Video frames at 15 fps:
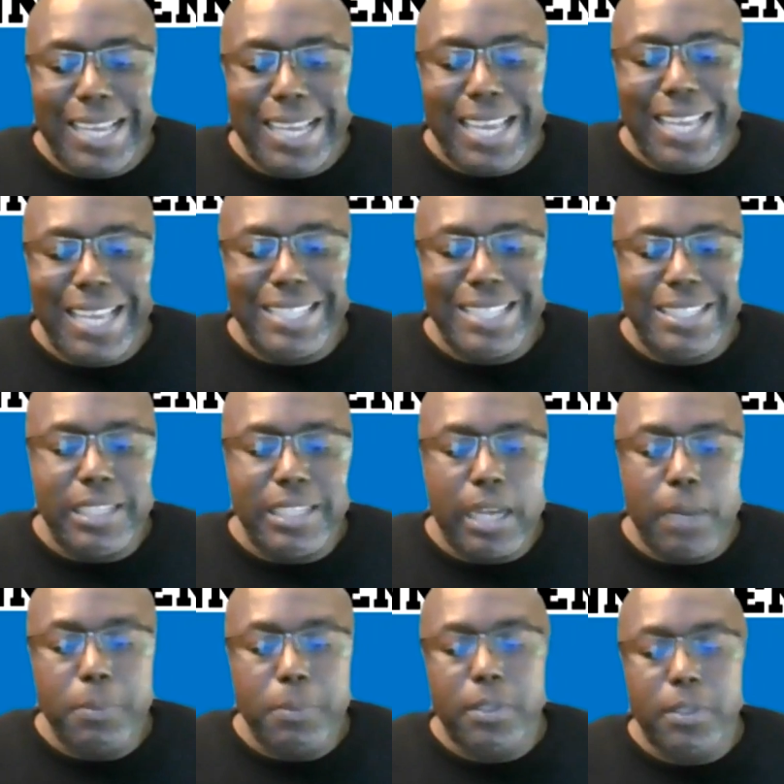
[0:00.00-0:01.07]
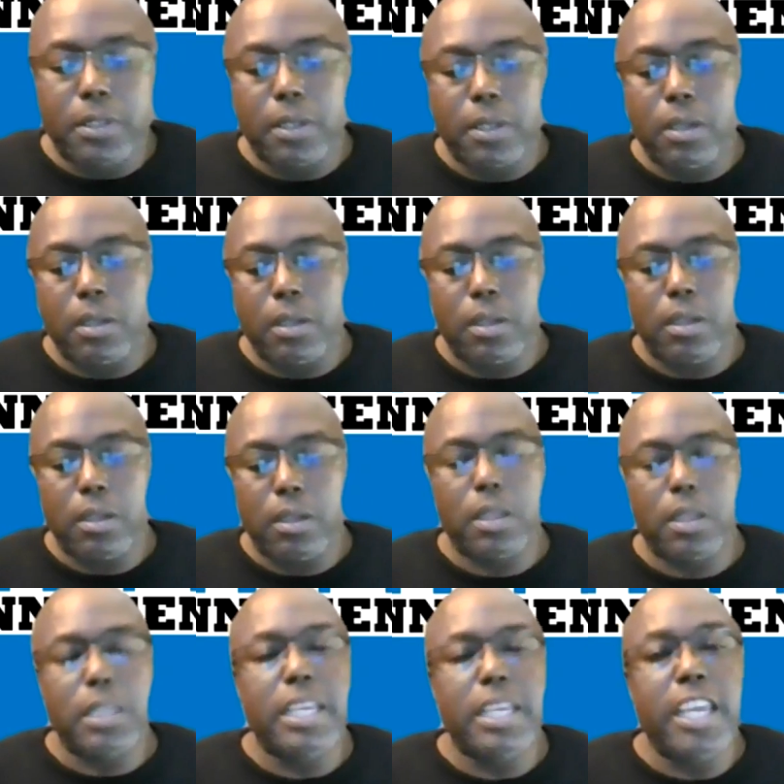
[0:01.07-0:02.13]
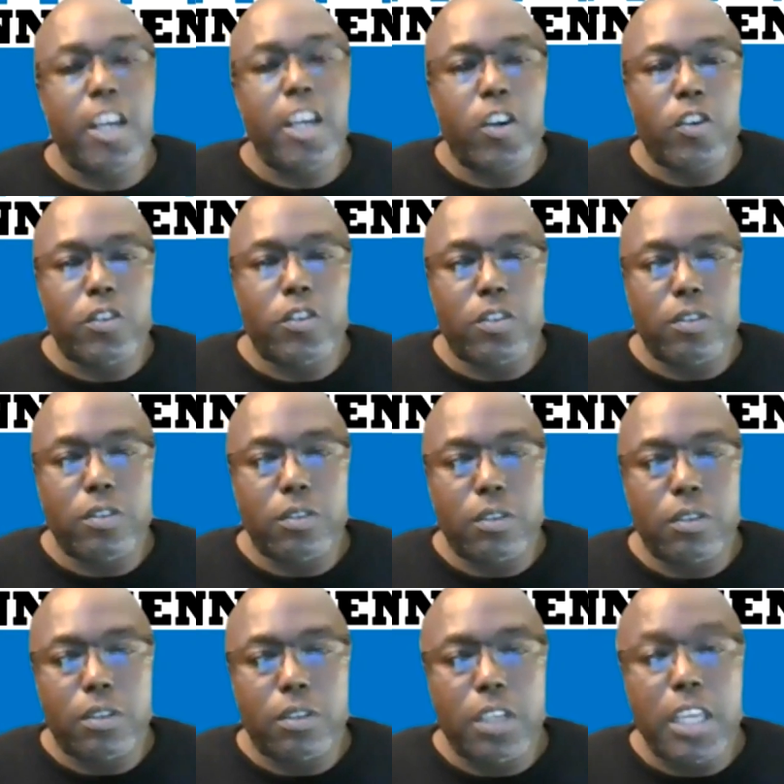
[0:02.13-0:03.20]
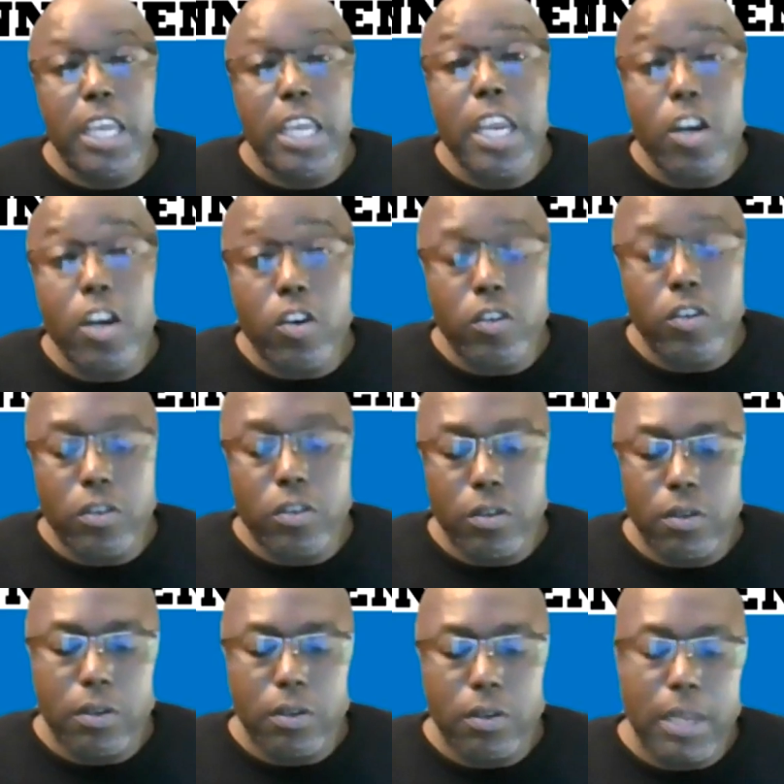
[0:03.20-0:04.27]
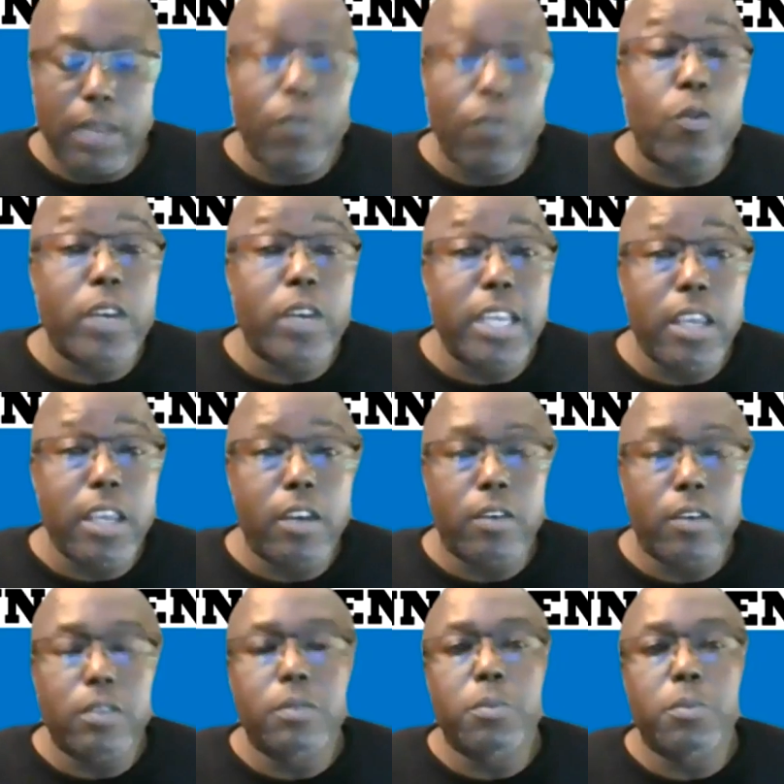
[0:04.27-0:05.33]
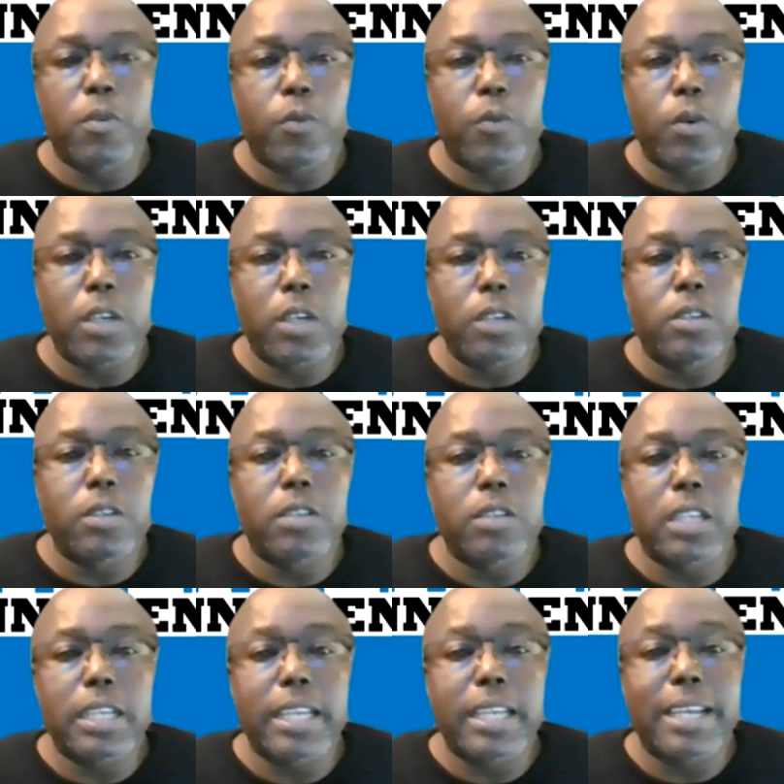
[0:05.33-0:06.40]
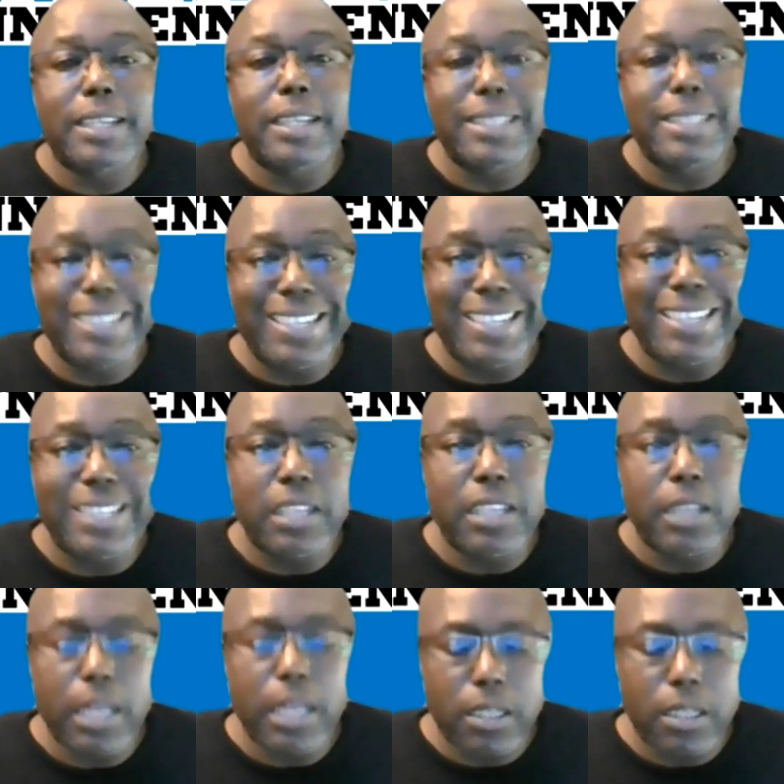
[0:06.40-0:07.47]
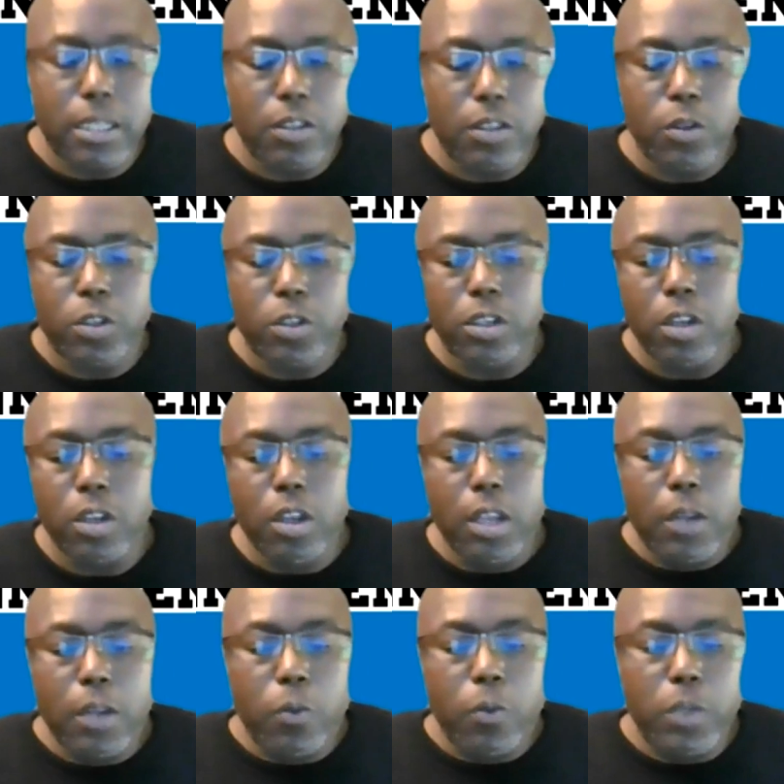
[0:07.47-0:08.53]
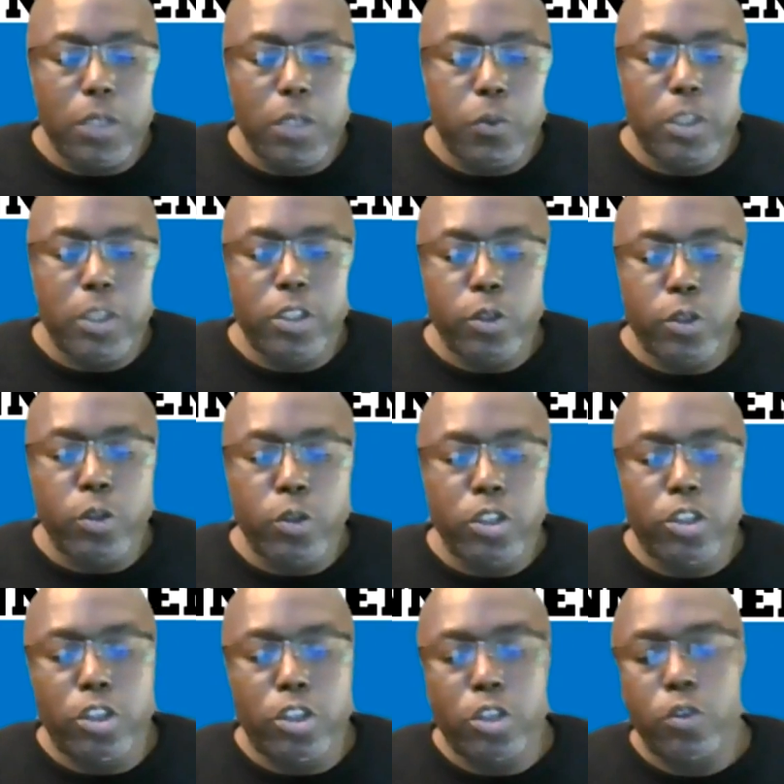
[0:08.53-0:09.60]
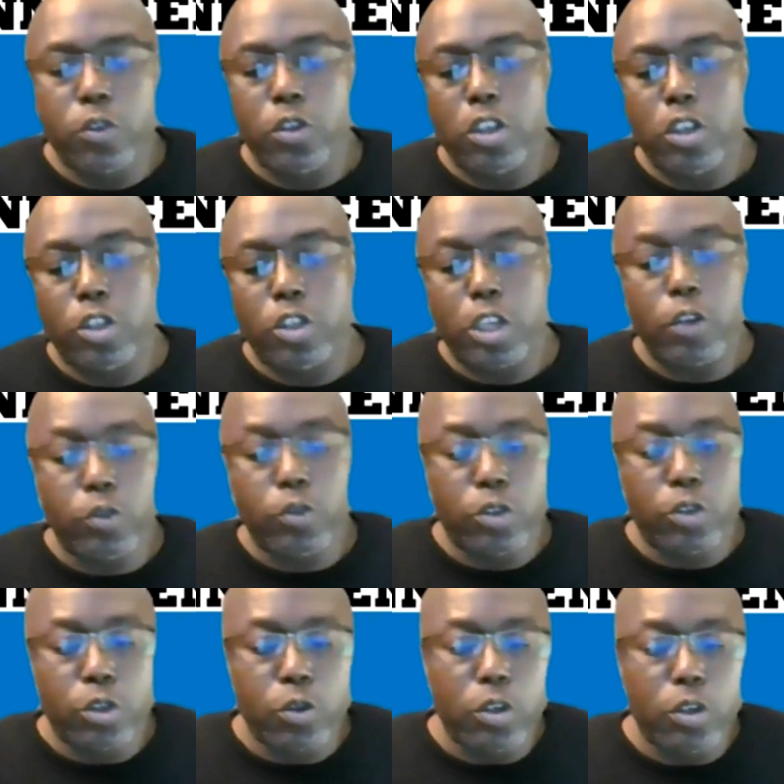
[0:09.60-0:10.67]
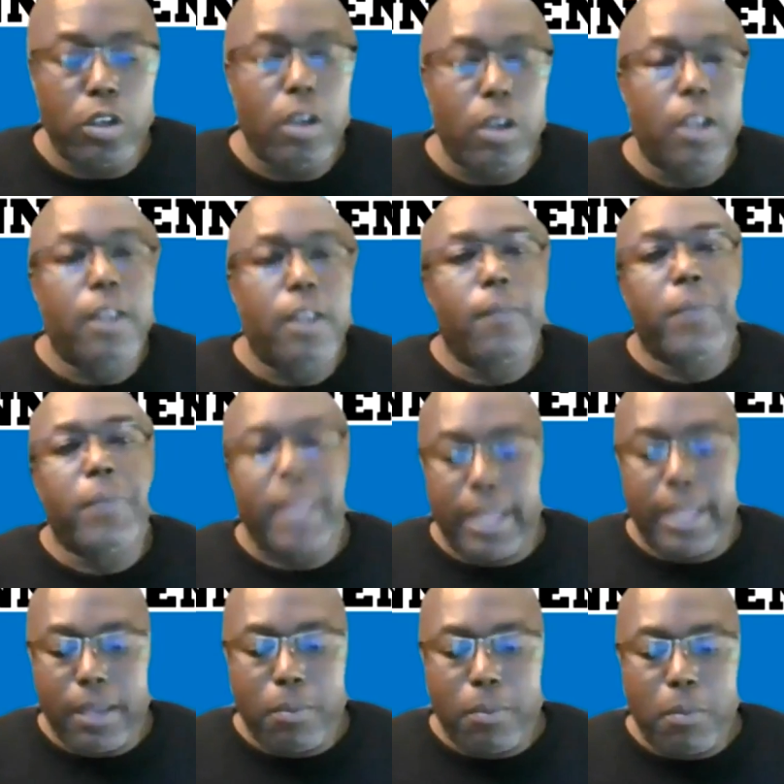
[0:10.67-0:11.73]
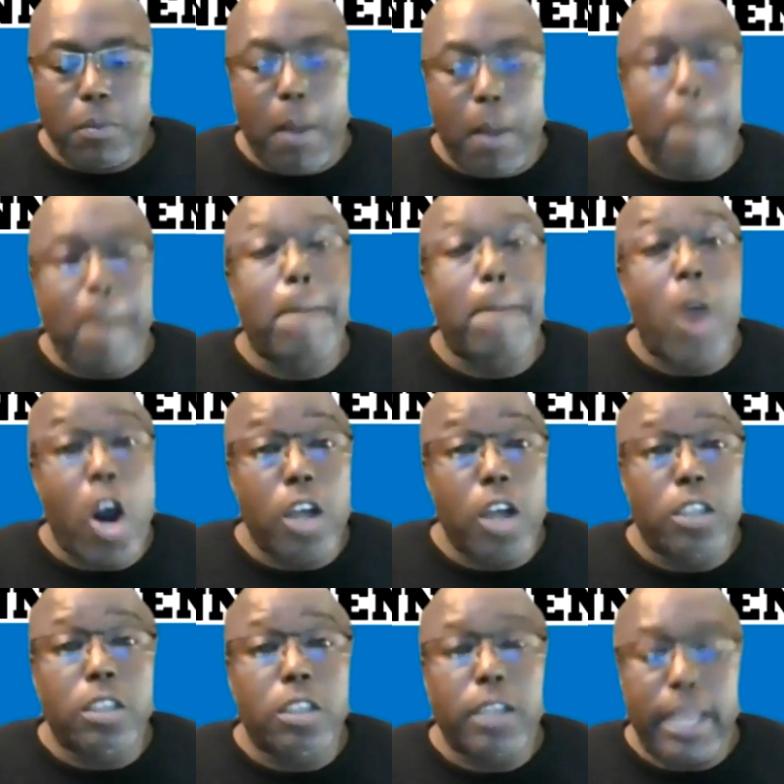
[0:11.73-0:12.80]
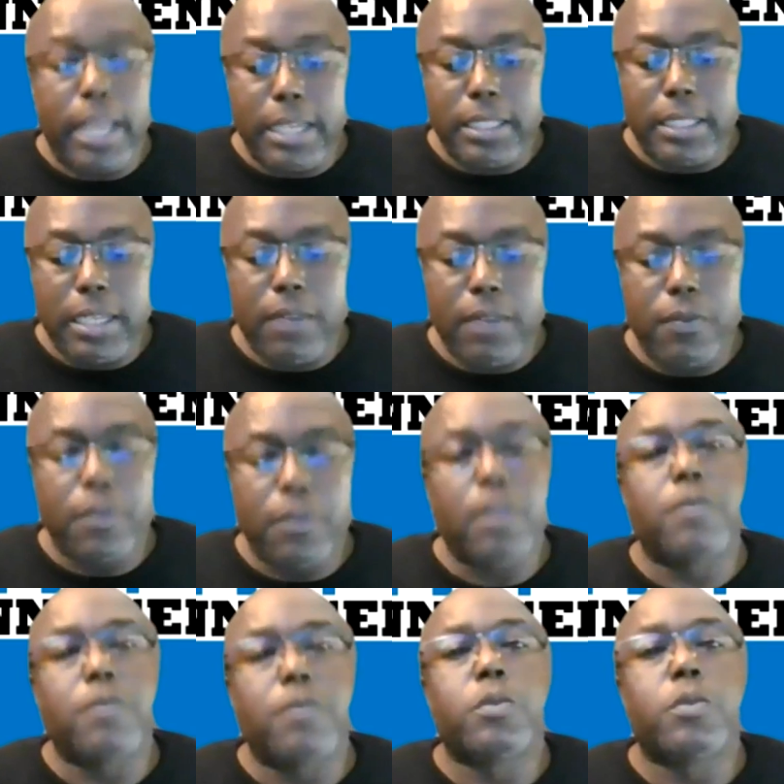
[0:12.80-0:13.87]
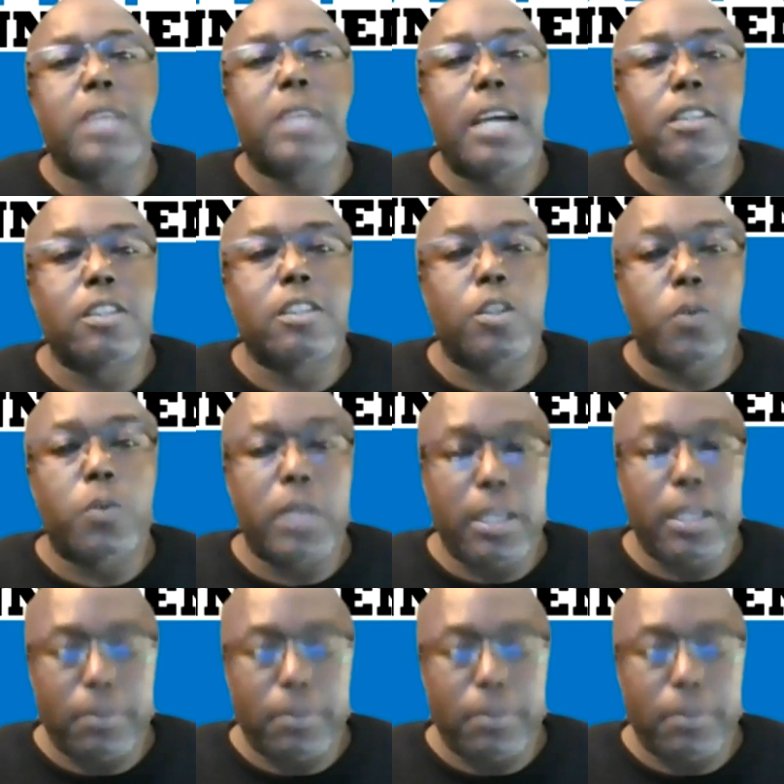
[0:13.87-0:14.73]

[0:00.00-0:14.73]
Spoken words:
It jumps years, like 40 years before it does another execution, which was Jones Jr. in March 18th of 2003.